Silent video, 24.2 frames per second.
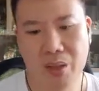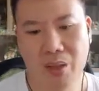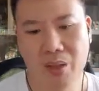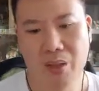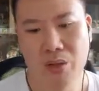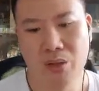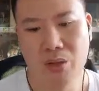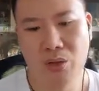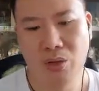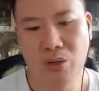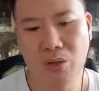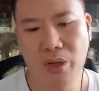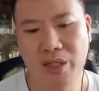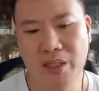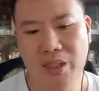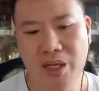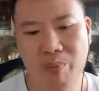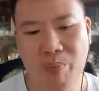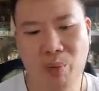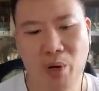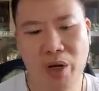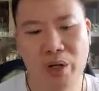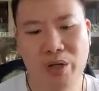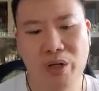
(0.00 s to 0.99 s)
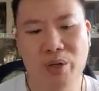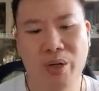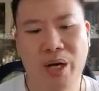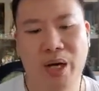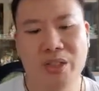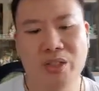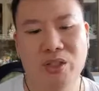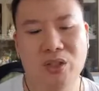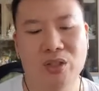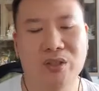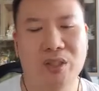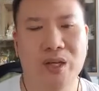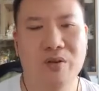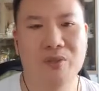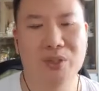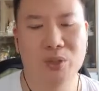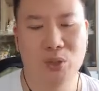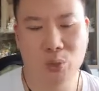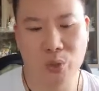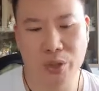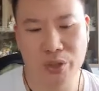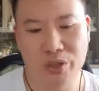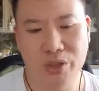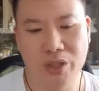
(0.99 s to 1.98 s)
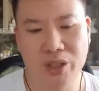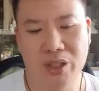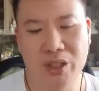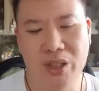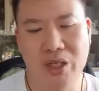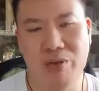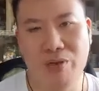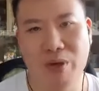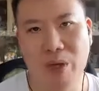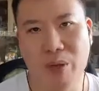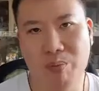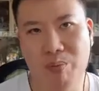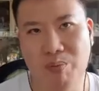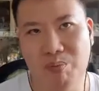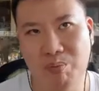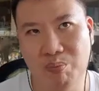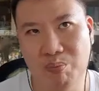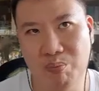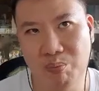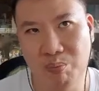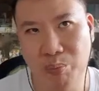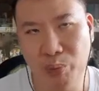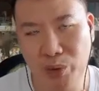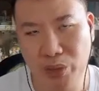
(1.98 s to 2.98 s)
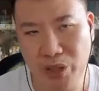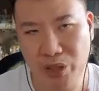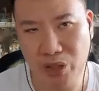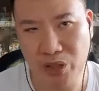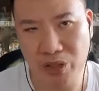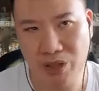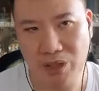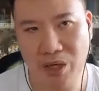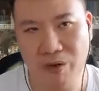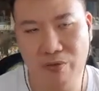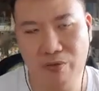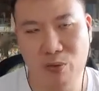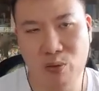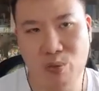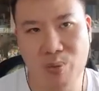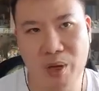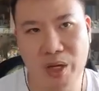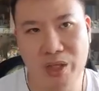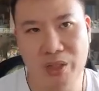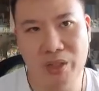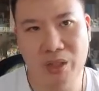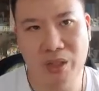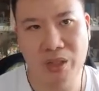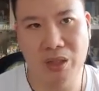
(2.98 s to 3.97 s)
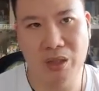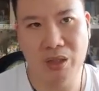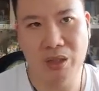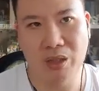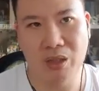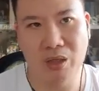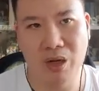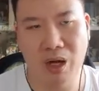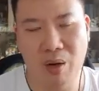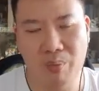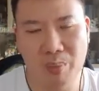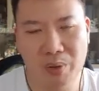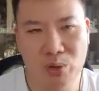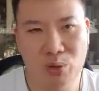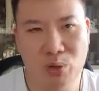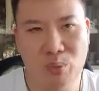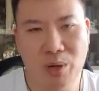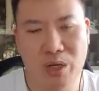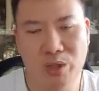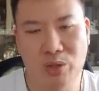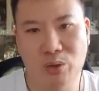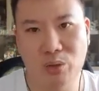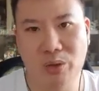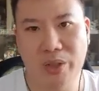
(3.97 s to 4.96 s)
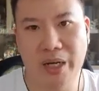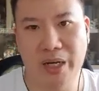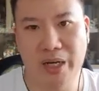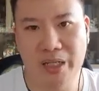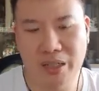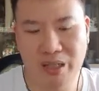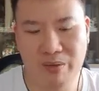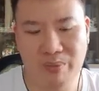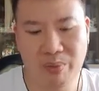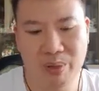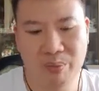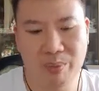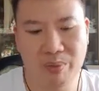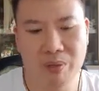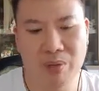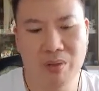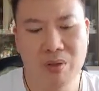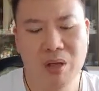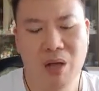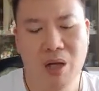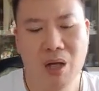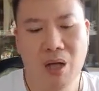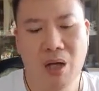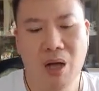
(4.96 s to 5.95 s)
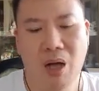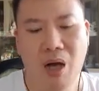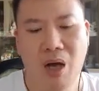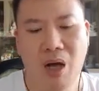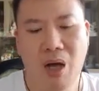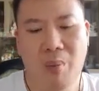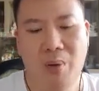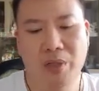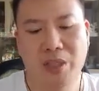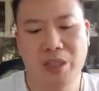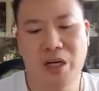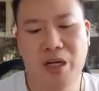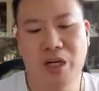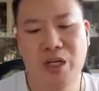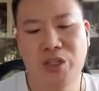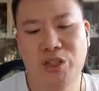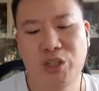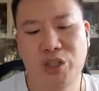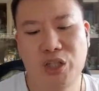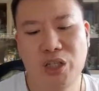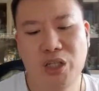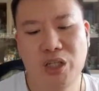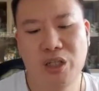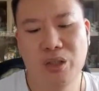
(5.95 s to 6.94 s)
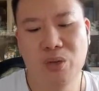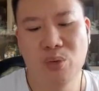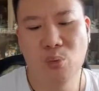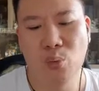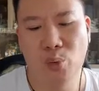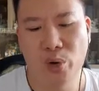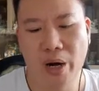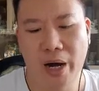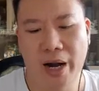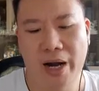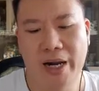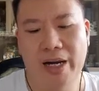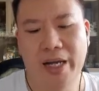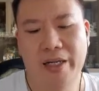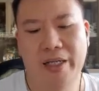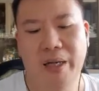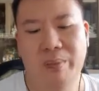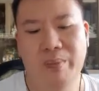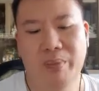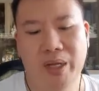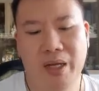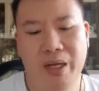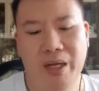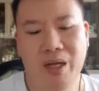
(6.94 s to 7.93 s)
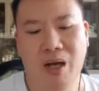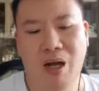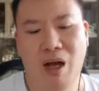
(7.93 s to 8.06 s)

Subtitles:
So at some point, you need to ask yourself this question. If you're putting yourself too much or helping too much to negative people, how much energy will I let them take?